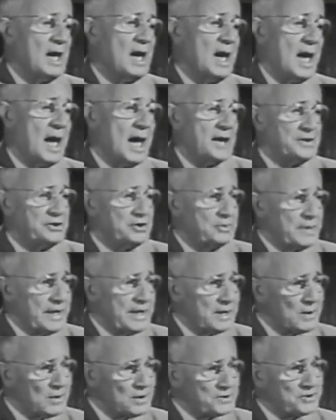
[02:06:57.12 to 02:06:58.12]
And you may
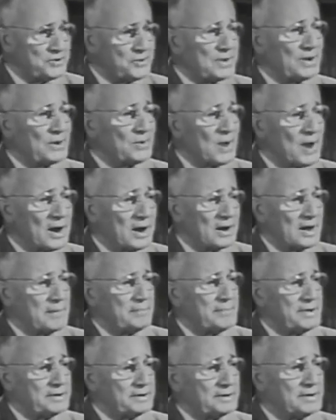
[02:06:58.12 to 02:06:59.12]
also acquire a
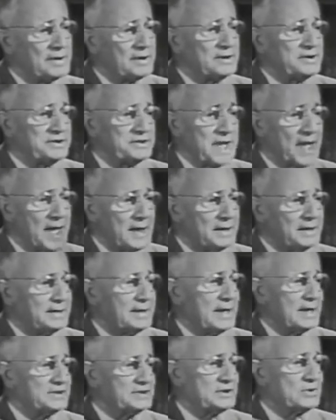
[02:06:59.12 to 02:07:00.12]
better understanding
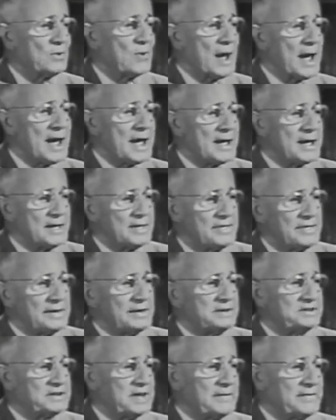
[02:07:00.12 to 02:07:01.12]
as to why
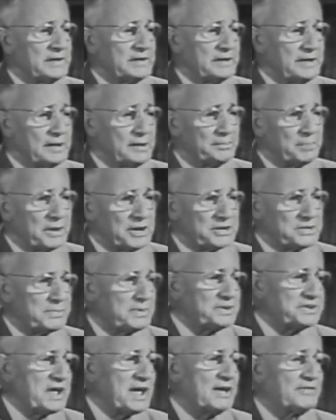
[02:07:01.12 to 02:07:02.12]
these 17 principles
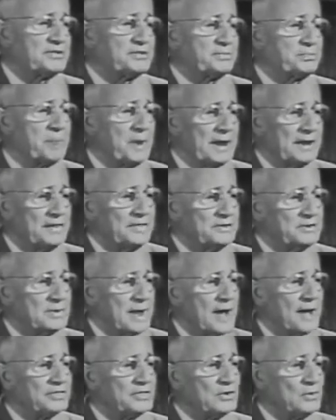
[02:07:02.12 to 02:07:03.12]
have spread
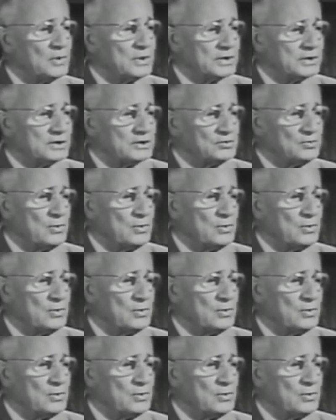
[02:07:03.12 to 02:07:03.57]
throughout the world